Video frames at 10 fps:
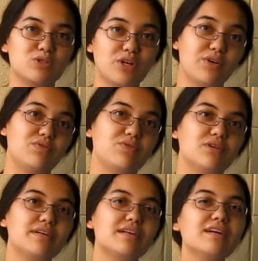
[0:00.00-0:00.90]
known
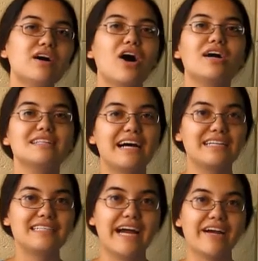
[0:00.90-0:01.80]
for:
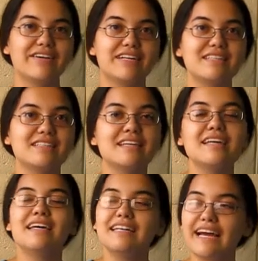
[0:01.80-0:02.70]
online diaries.
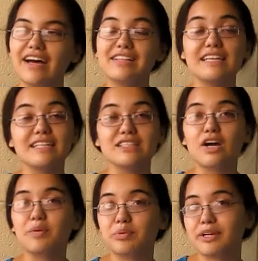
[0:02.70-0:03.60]
Now, these
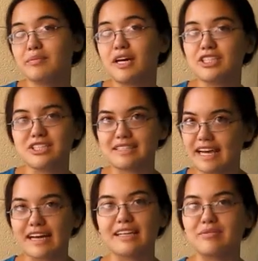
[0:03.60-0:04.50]
are pretty much
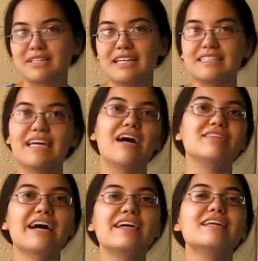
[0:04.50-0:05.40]
exactly what they sound
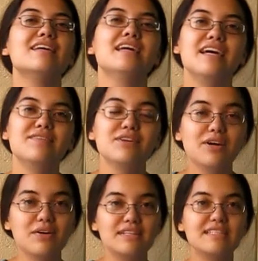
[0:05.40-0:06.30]
like. If you
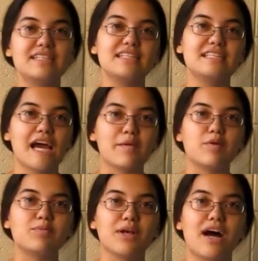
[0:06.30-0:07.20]
go into this type
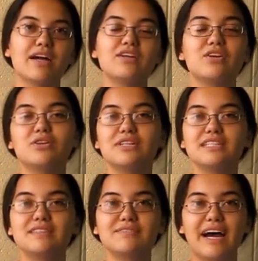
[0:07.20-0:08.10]
of blog, you're going
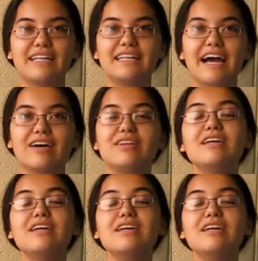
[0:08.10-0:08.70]
to find out